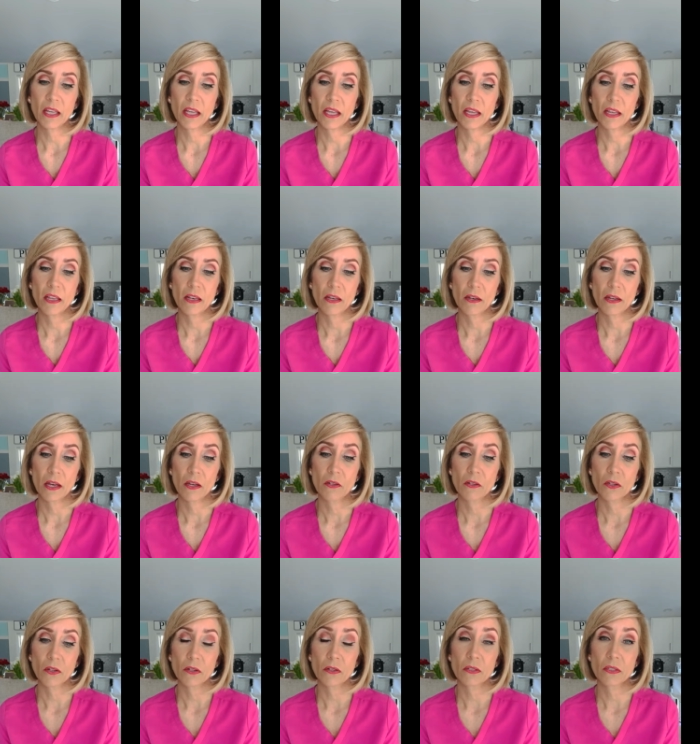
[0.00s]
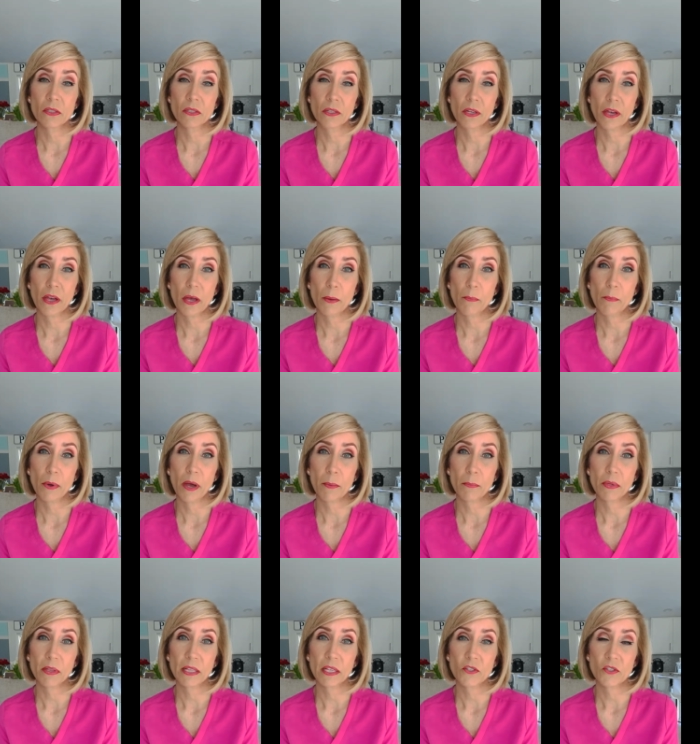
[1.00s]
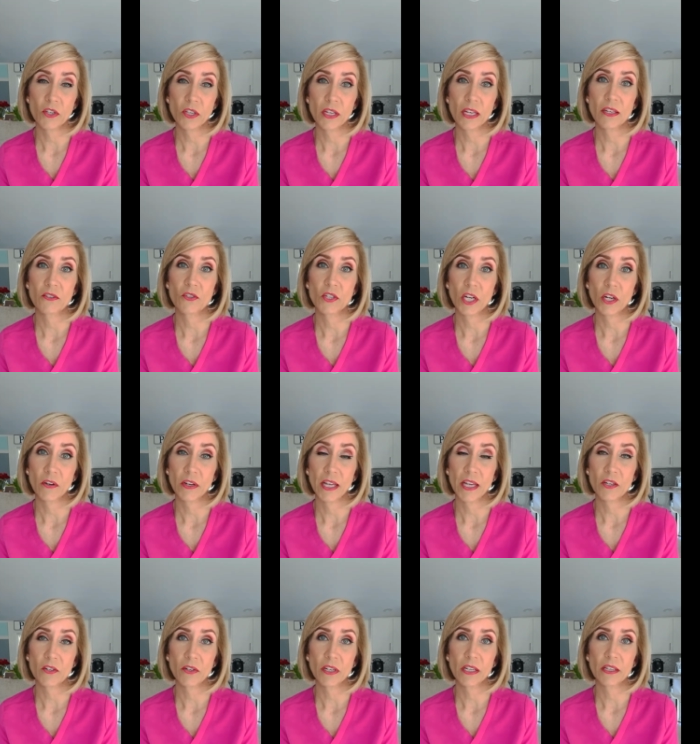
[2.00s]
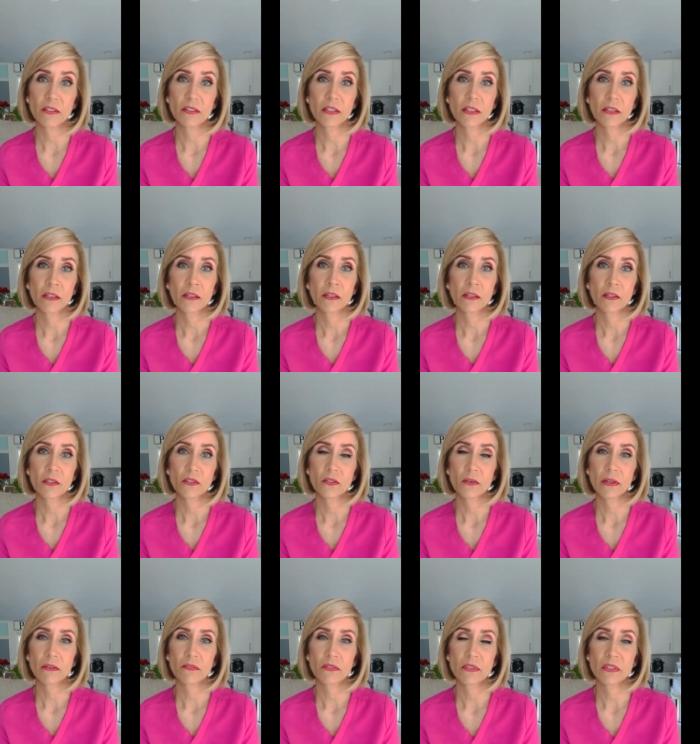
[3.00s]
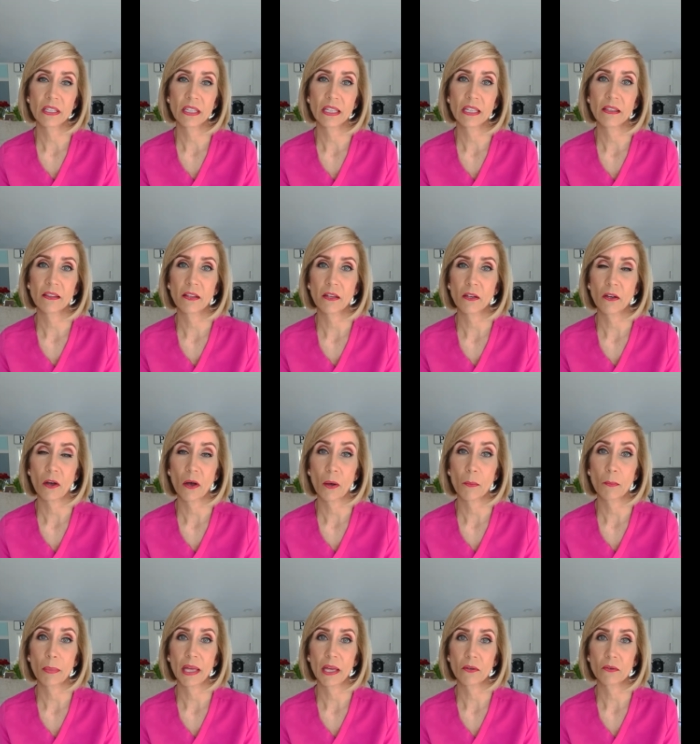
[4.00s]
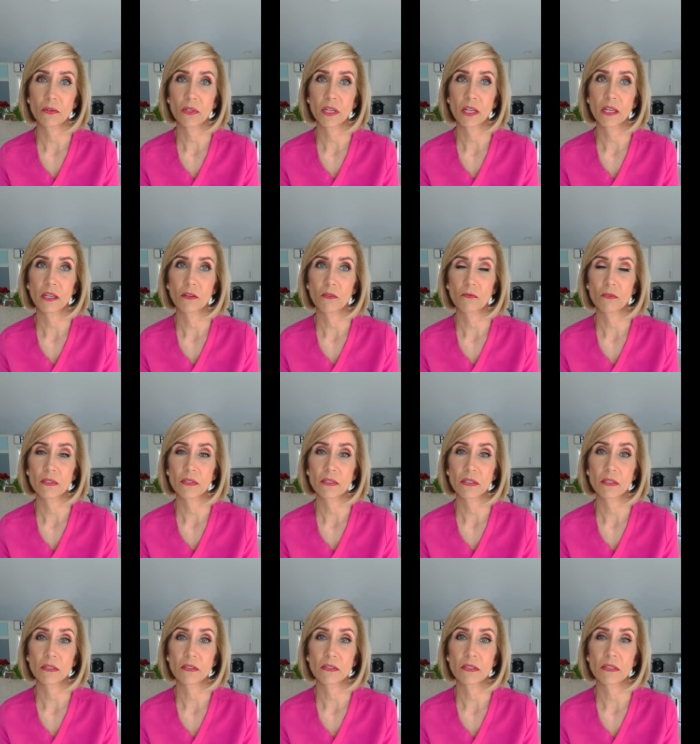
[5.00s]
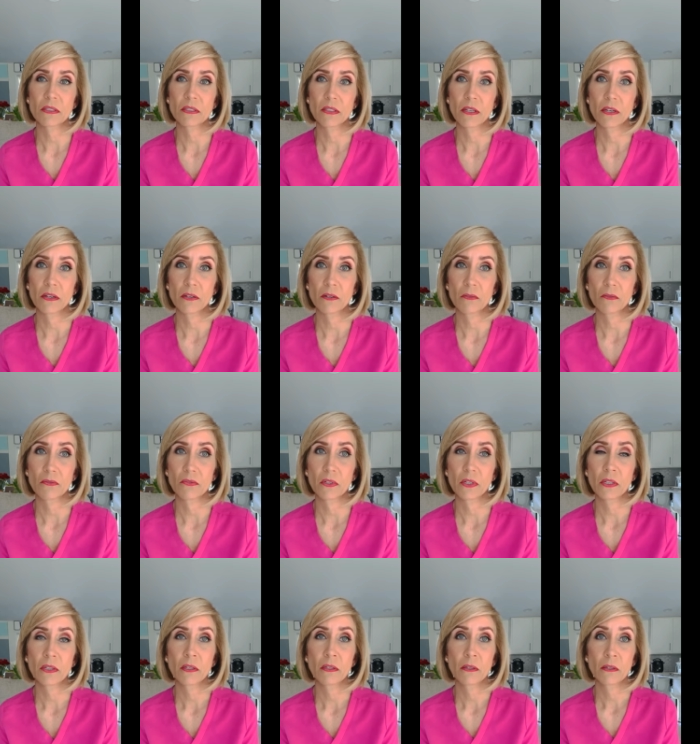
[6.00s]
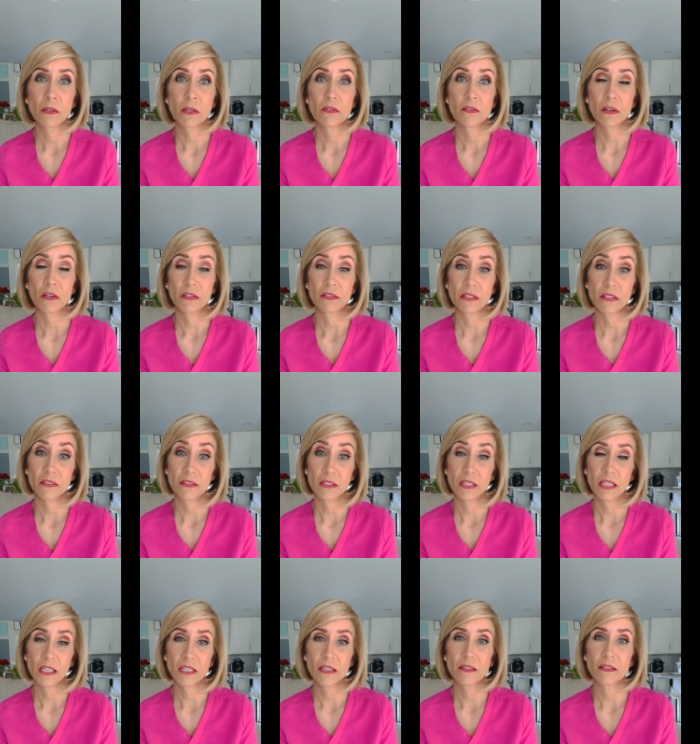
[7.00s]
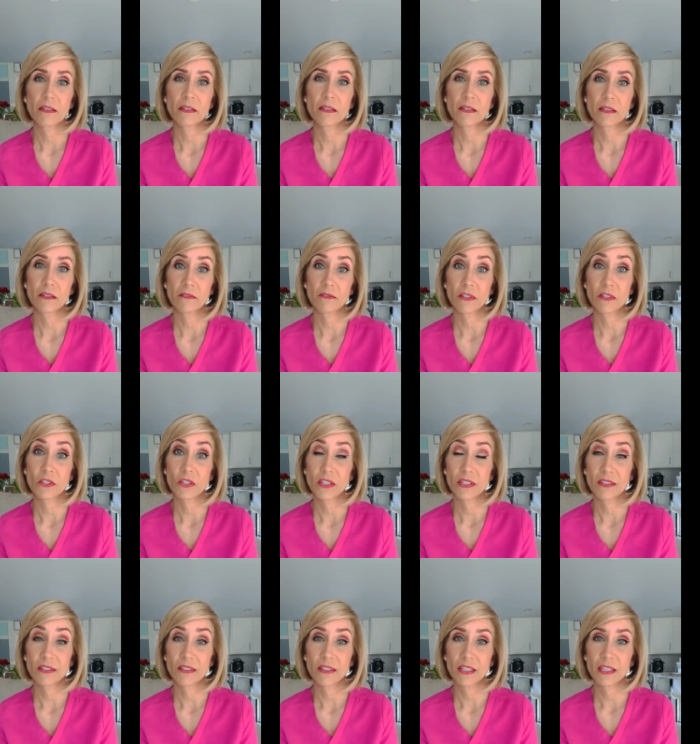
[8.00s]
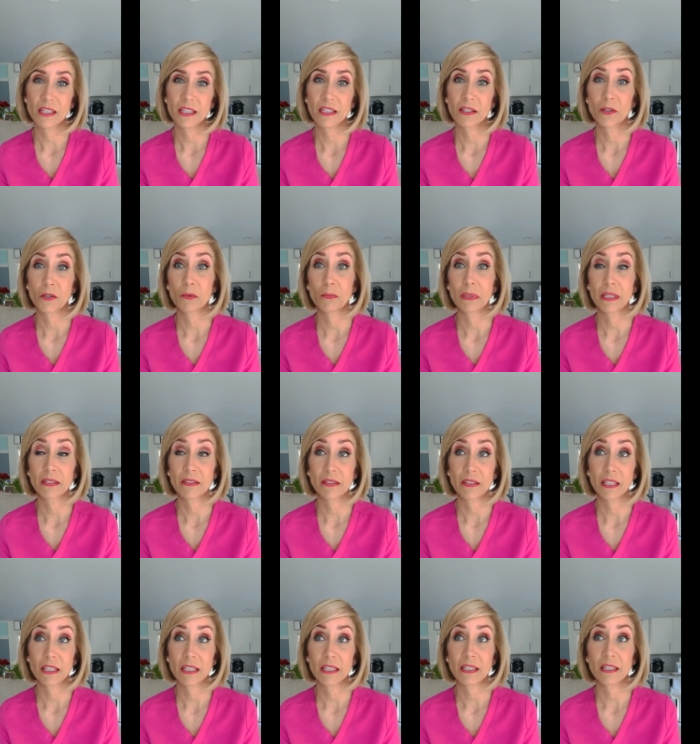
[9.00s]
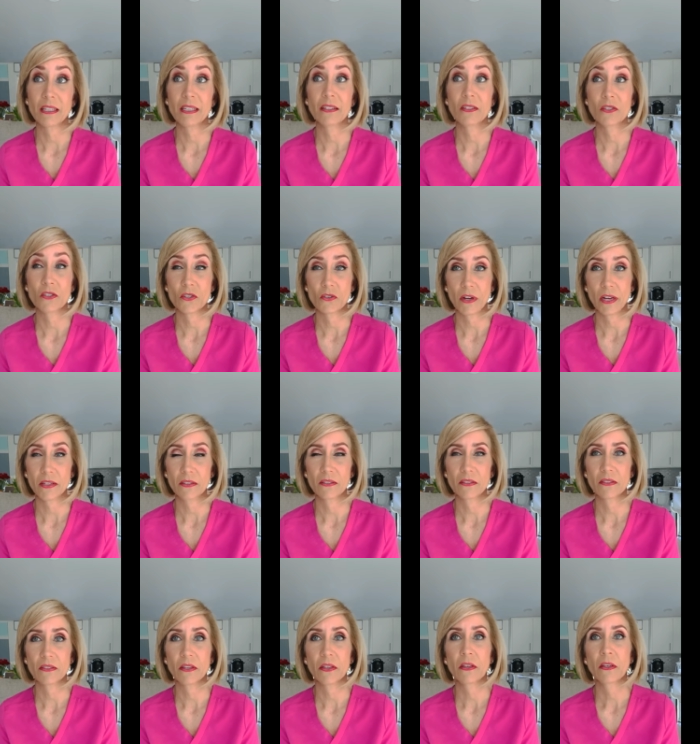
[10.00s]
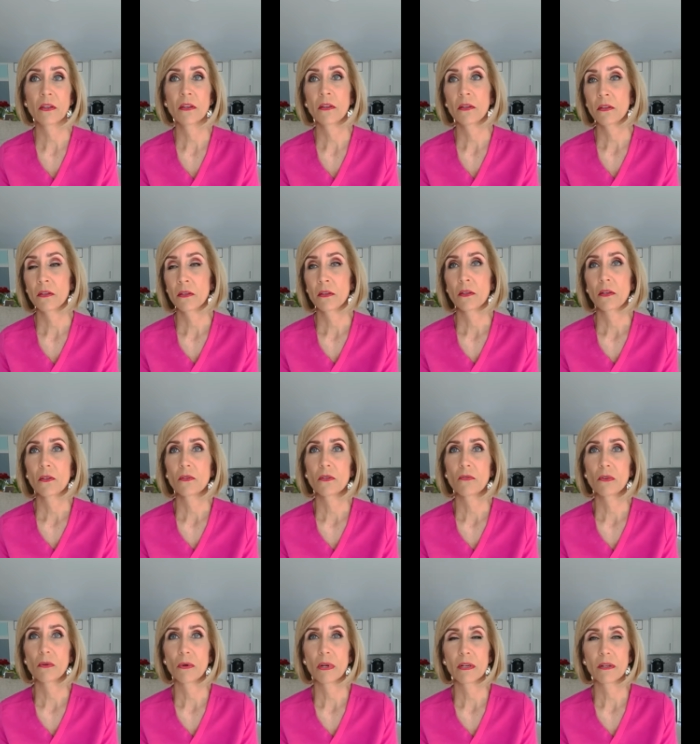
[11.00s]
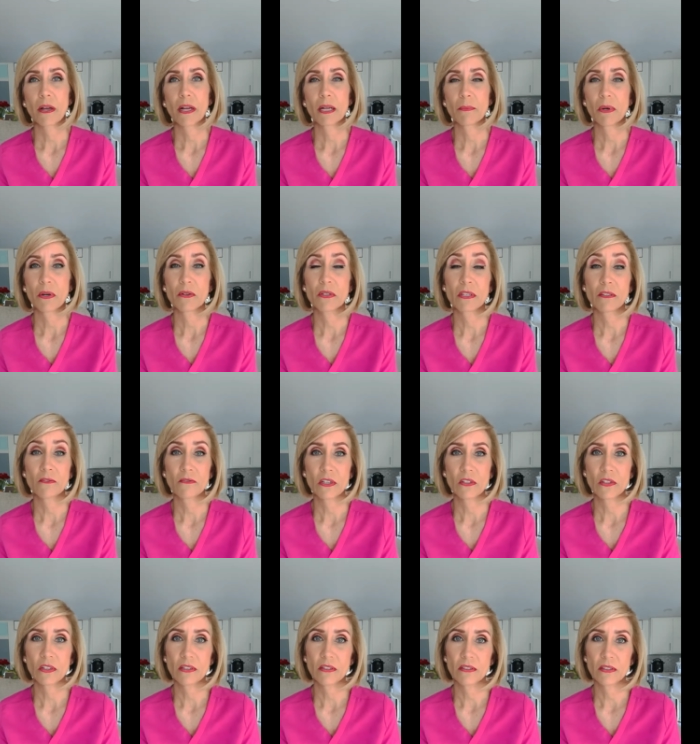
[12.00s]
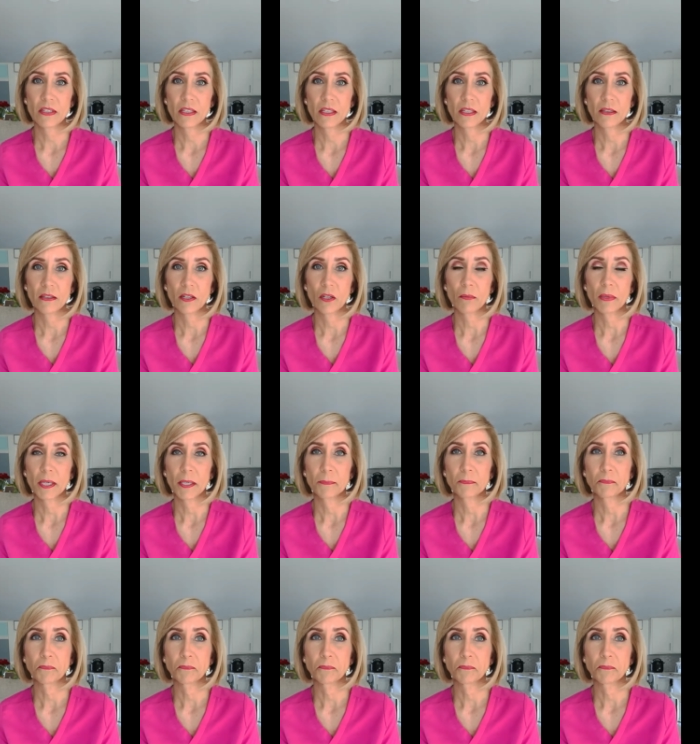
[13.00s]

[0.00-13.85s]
in adult um, population in geriatrics. So I've seen the compounding results of toxicity, deficiency, obesity, and stress. So if we want to talk about deficiency a little bit,